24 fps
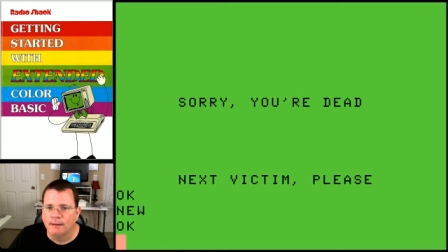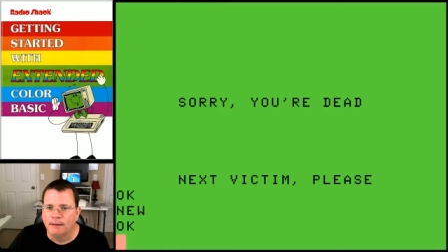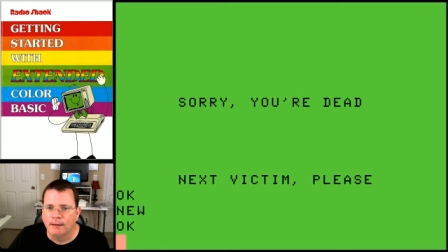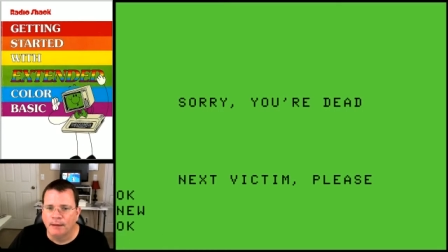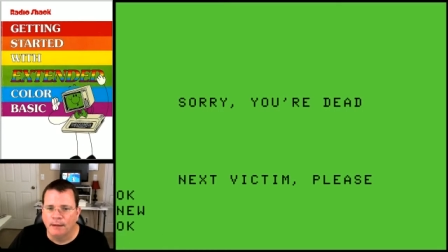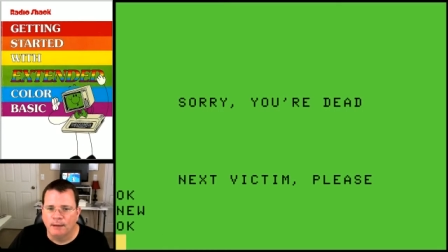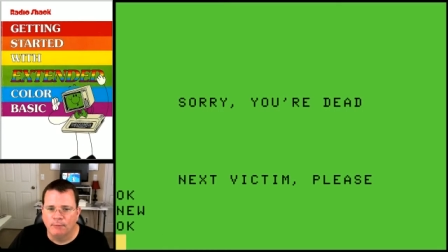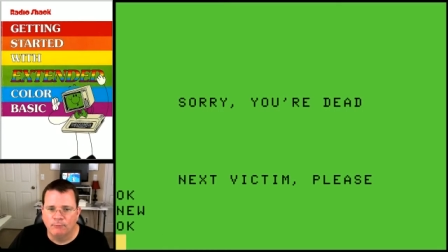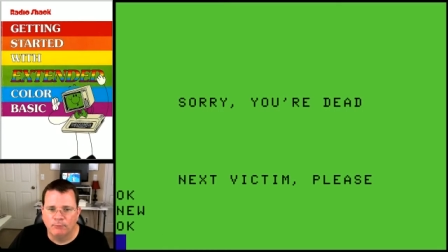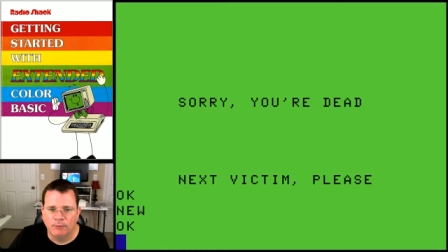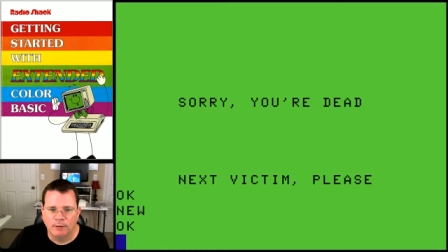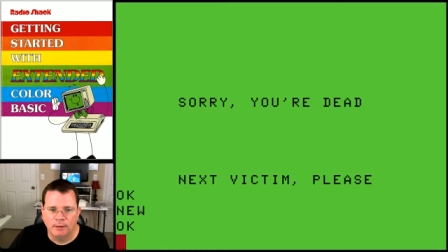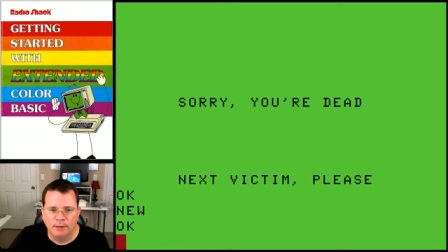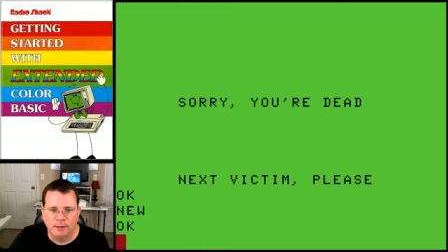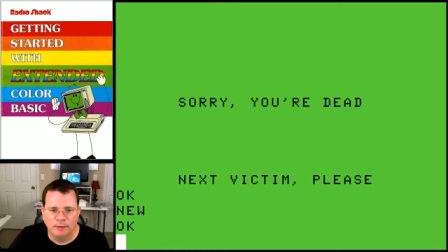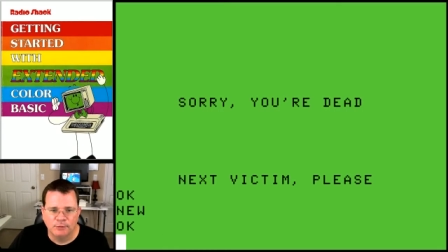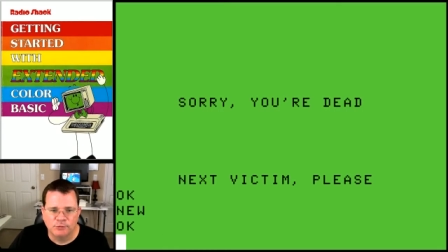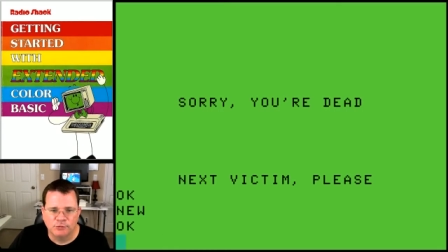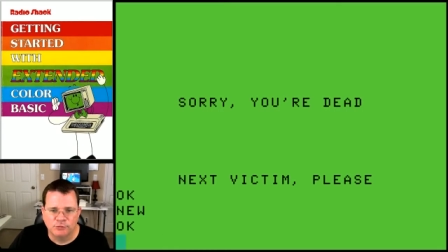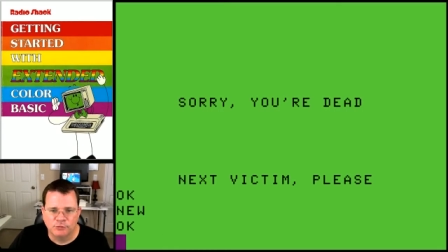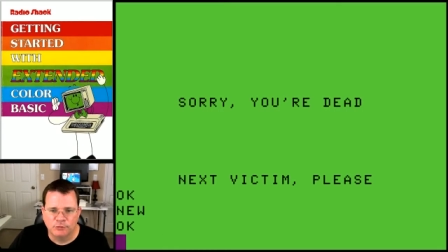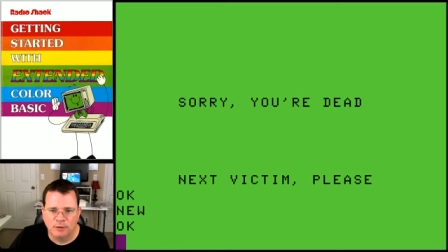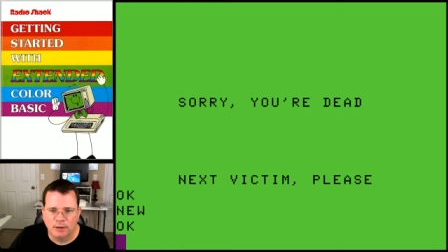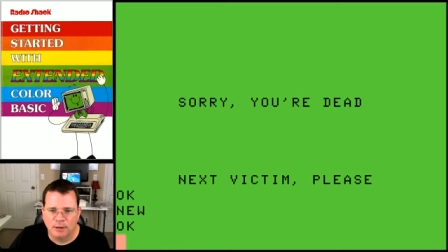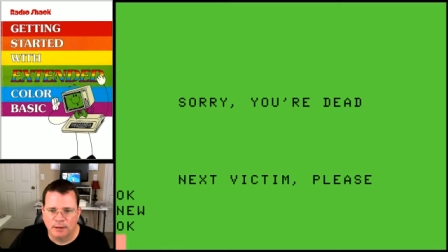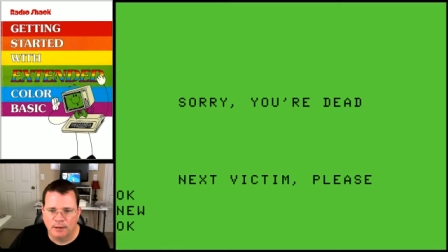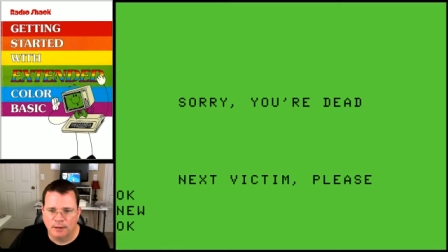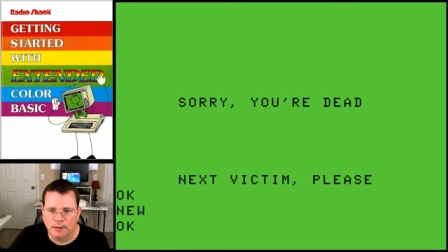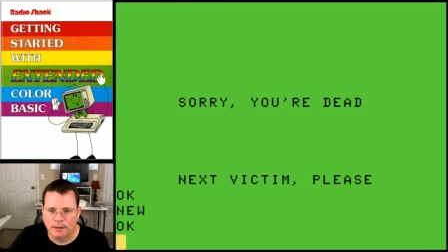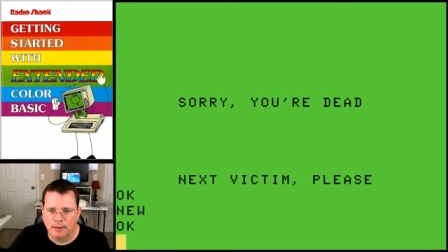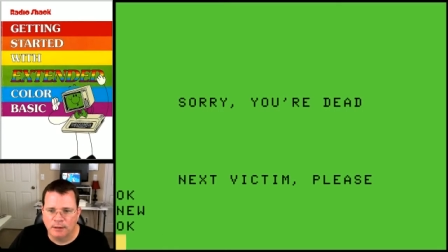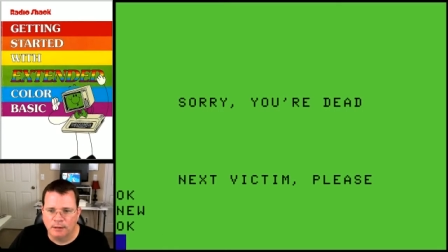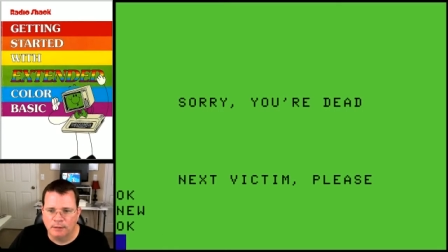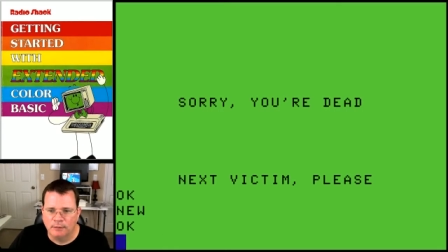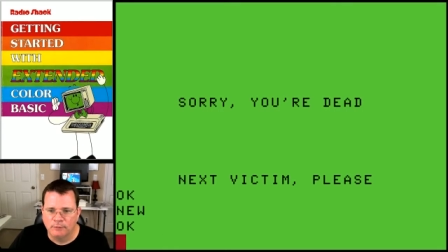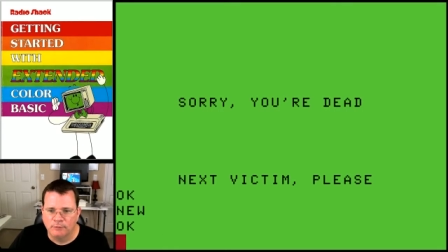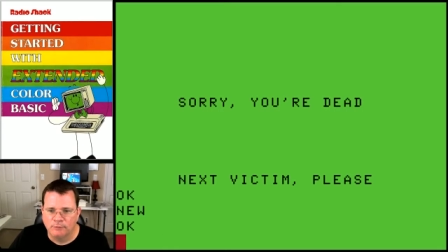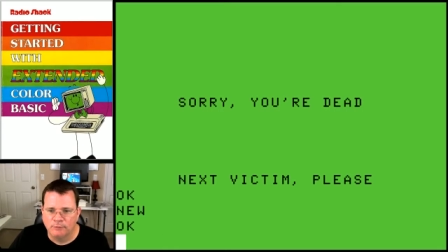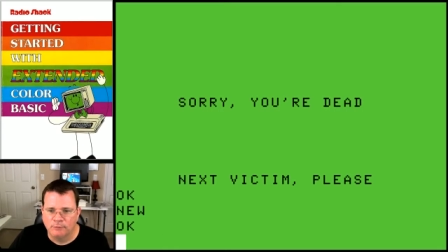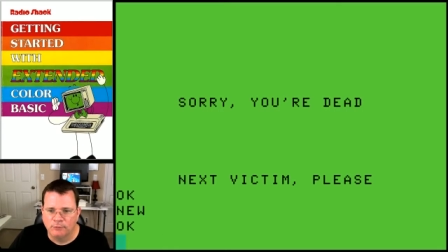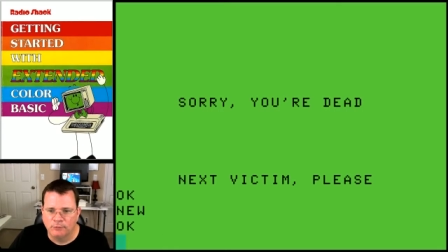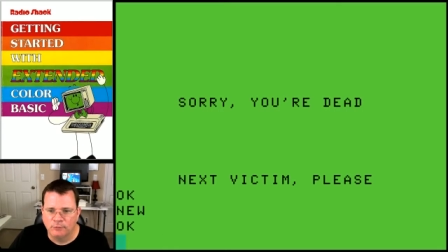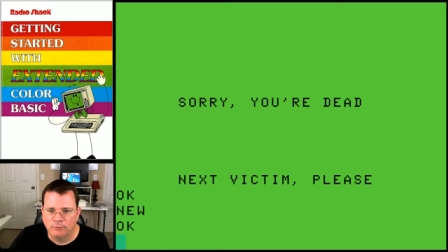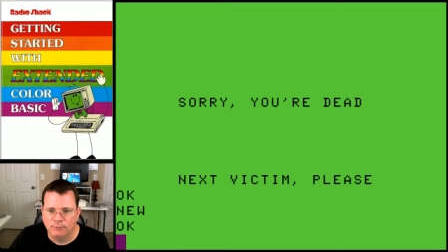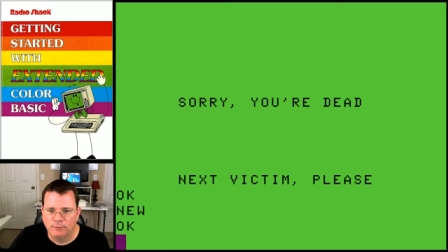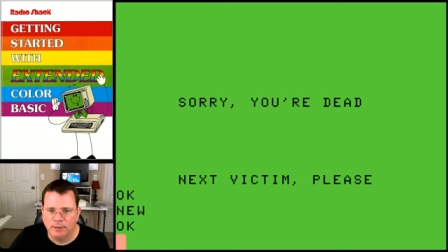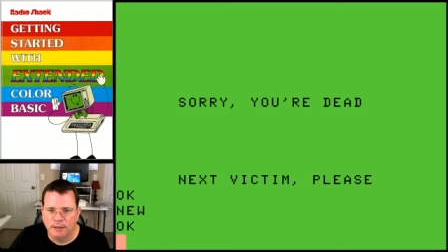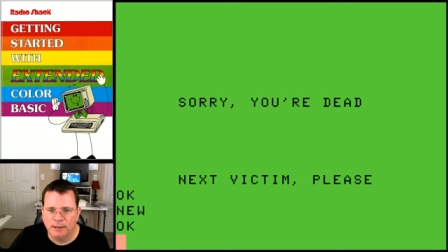and we're going to try
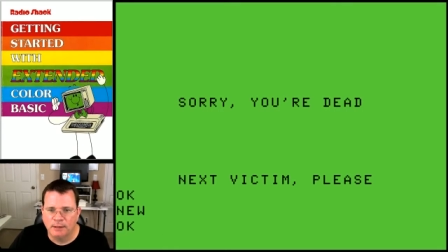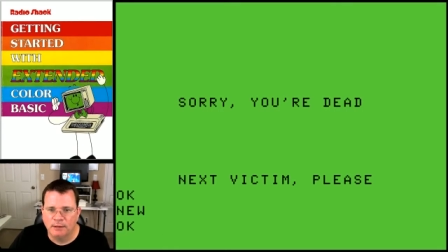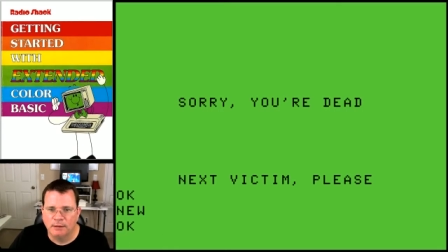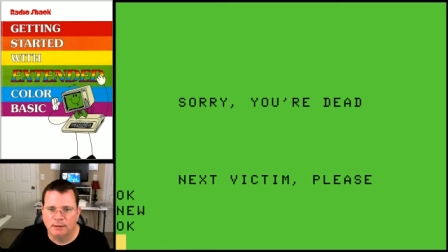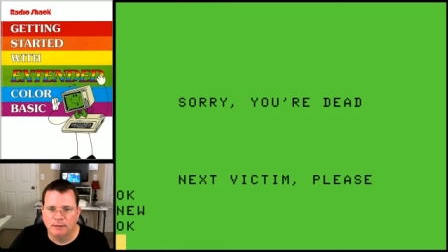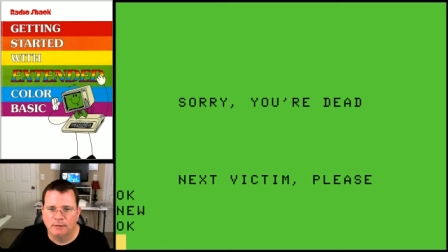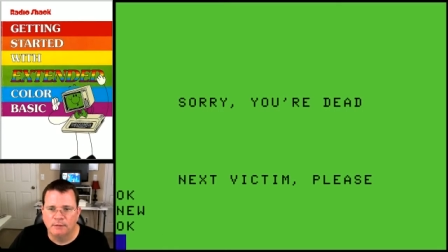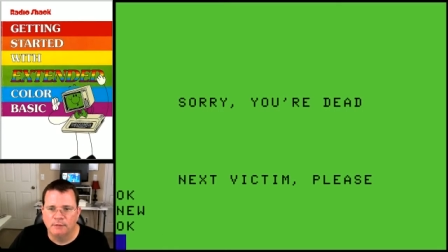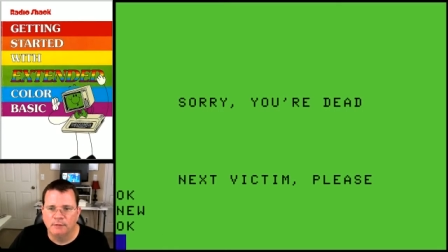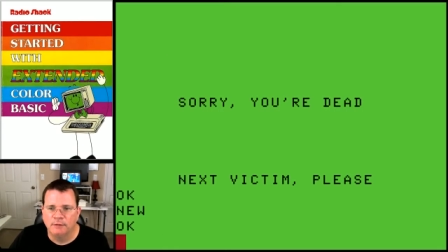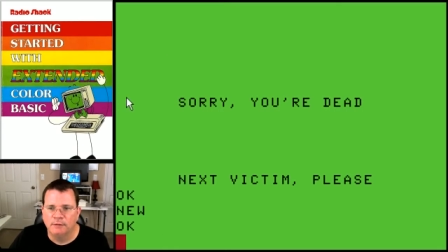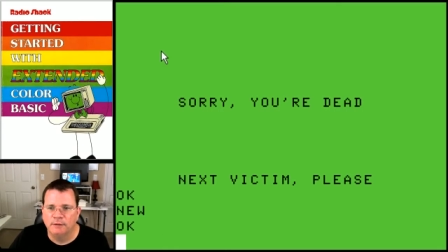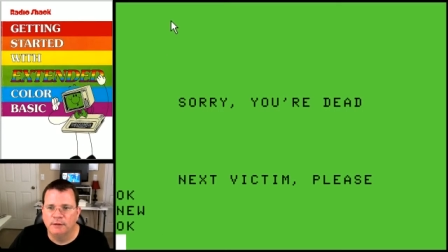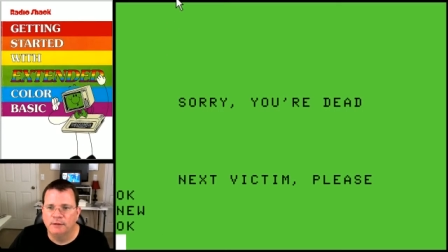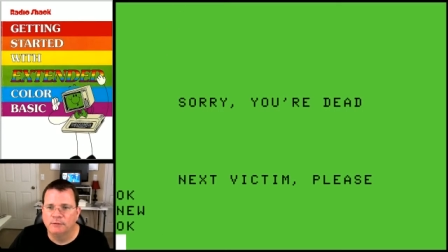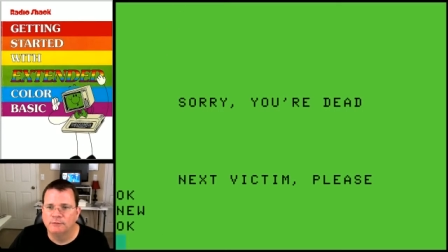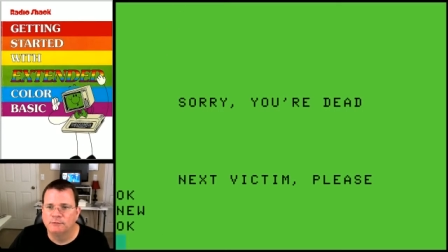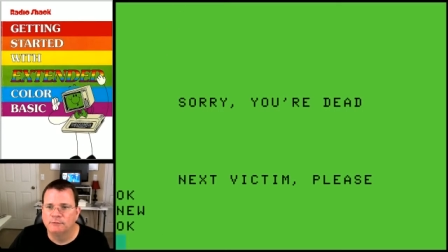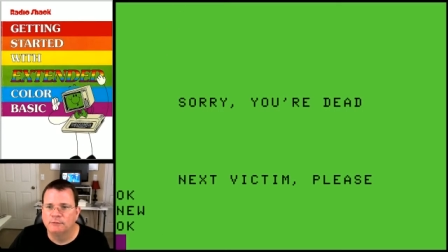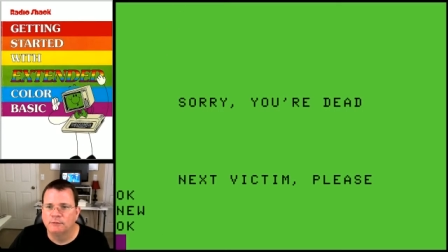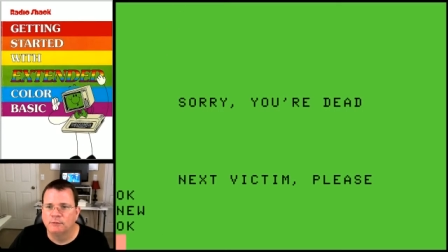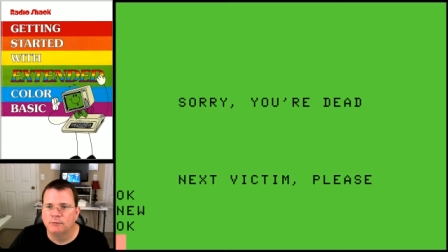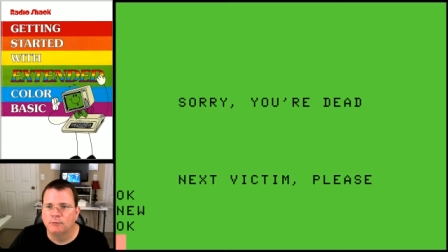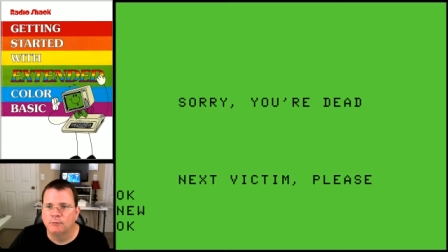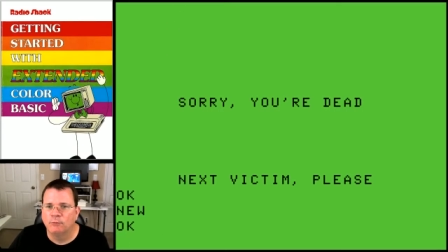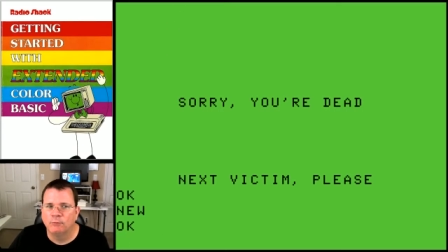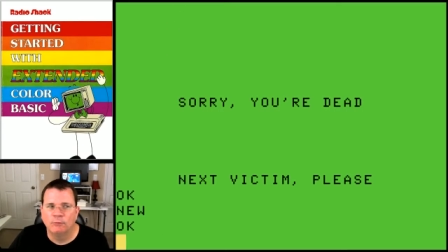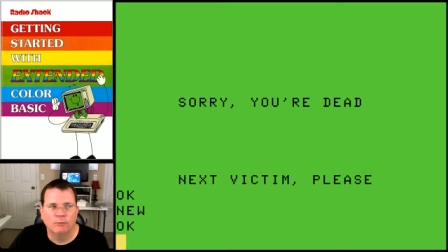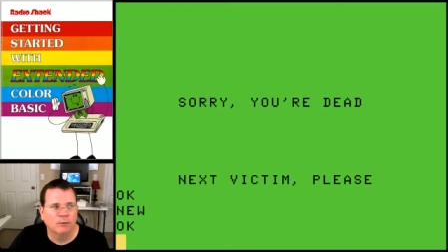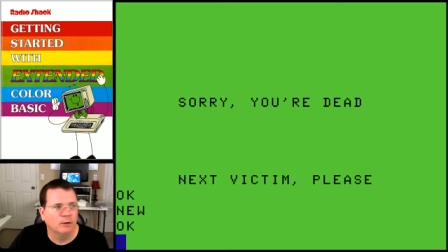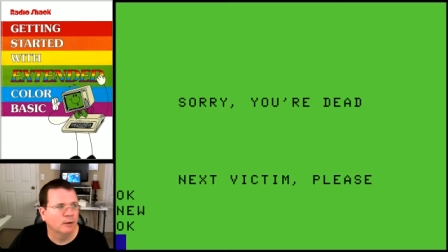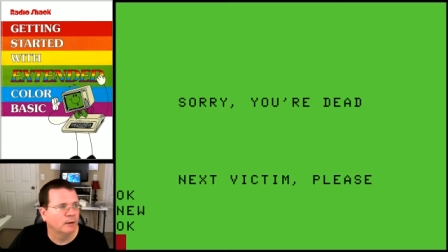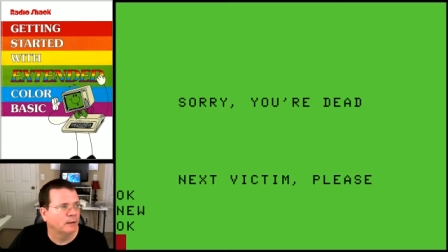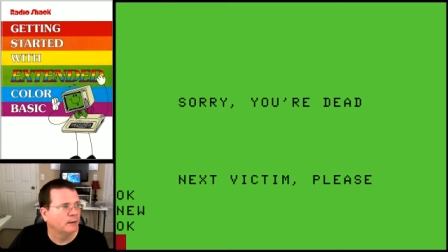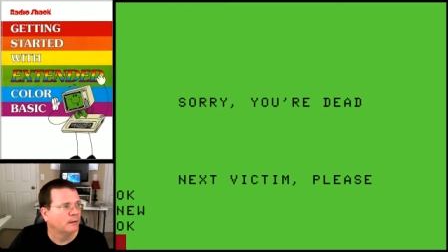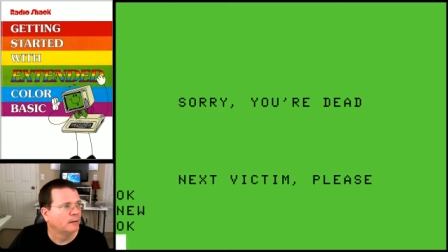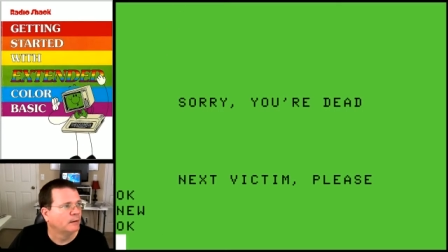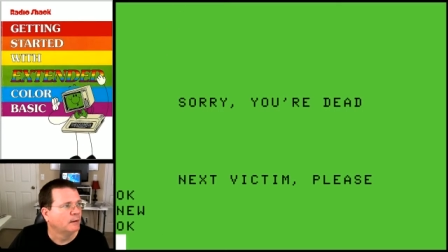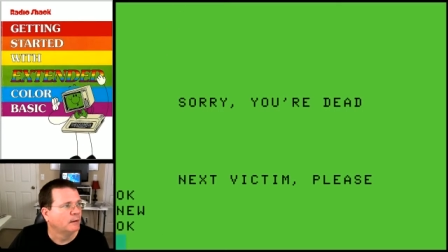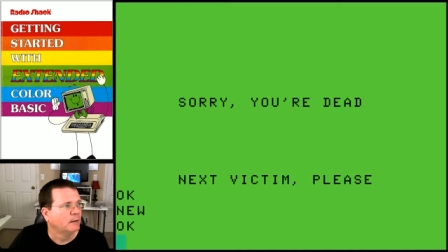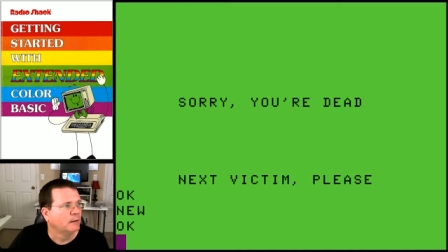to make this run